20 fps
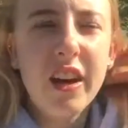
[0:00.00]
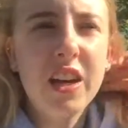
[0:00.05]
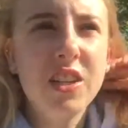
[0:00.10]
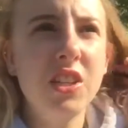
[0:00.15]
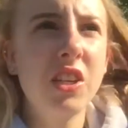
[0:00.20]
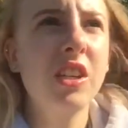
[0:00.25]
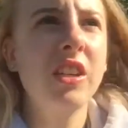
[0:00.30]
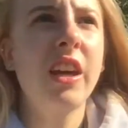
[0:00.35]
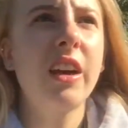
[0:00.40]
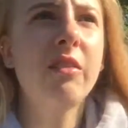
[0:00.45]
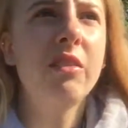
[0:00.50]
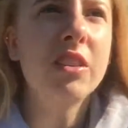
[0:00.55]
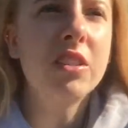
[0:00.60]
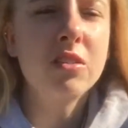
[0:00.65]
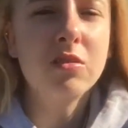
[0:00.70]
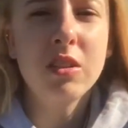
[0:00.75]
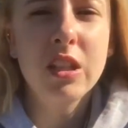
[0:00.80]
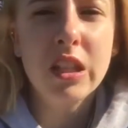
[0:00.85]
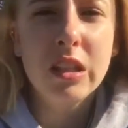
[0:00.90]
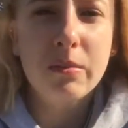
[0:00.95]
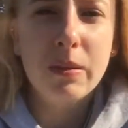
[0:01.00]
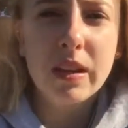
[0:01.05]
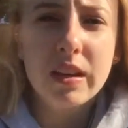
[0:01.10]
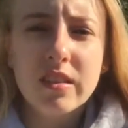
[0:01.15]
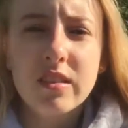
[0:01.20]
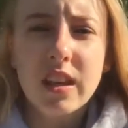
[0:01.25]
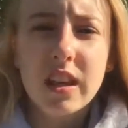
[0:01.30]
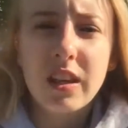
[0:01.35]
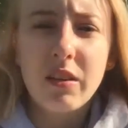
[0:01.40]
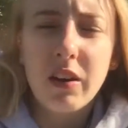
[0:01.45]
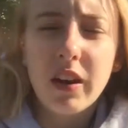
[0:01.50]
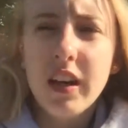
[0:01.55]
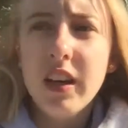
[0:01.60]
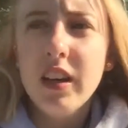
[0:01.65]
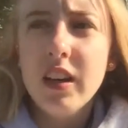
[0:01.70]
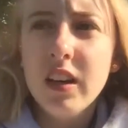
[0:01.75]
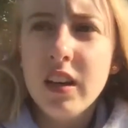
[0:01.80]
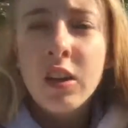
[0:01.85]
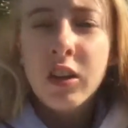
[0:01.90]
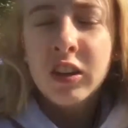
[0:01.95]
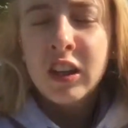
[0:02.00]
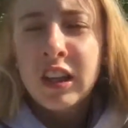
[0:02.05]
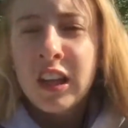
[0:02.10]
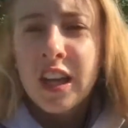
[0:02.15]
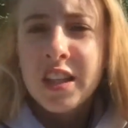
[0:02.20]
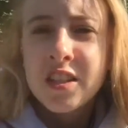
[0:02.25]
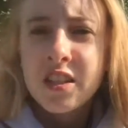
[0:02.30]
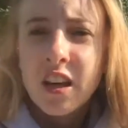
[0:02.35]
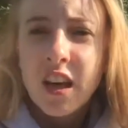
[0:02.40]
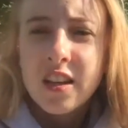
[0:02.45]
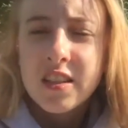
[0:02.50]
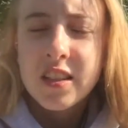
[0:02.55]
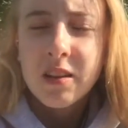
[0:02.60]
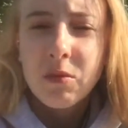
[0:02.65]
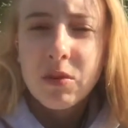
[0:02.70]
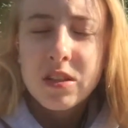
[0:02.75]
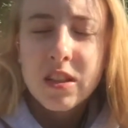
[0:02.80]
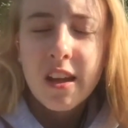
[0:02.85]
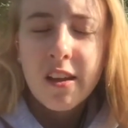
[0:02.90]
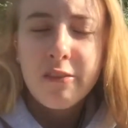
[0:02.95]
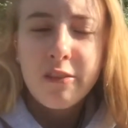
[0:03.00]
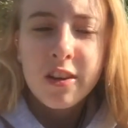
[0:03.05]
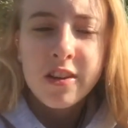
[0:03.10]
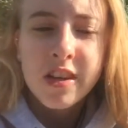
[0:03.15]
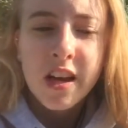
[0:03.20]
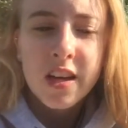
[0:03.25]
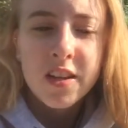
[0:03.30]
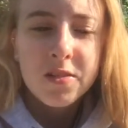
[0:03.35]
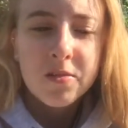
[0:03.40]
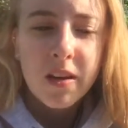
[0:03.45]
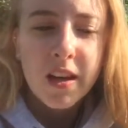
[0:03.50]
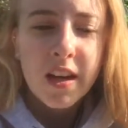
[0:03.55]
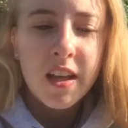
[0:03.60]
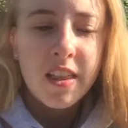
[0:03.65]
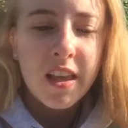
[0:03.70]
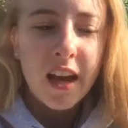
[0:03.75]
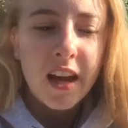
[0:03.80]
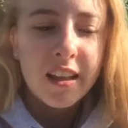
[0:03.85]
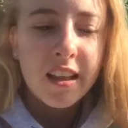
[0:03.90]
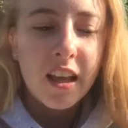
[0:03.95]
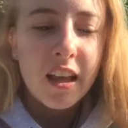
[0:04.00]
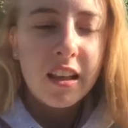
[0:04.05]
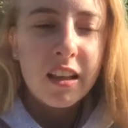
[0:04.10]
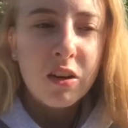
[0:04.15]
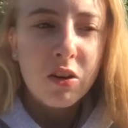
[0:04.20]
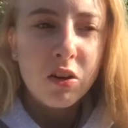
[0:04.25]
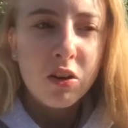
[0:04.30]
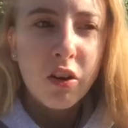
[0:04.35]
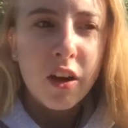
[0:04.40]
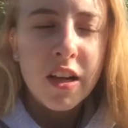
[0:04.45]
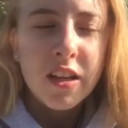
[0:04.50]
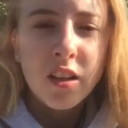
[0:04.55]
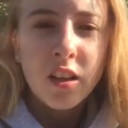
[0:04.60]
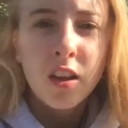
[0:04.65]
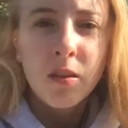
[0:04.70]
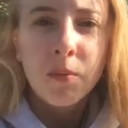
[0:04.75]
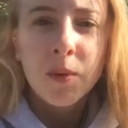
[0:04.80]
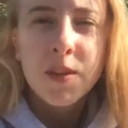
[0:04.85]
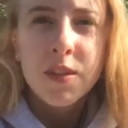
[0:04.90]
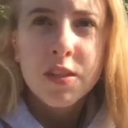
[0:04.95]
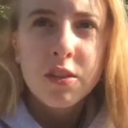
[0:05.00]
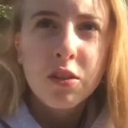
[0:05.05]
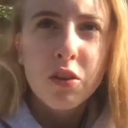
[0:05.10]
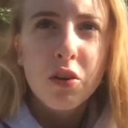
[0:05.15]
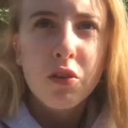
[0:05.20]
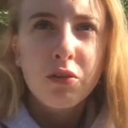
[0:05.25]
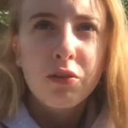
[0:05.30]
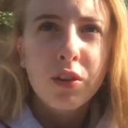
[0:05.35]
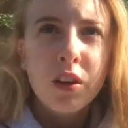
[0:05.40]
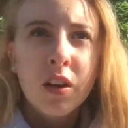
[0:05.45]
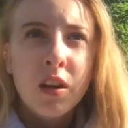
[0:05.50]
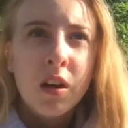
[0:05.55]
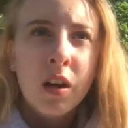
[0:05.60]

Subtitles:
as you can get with some guinea pigs anyway. Not gonna lie to you guys, there was a few times where they had a little graze on them and stuff.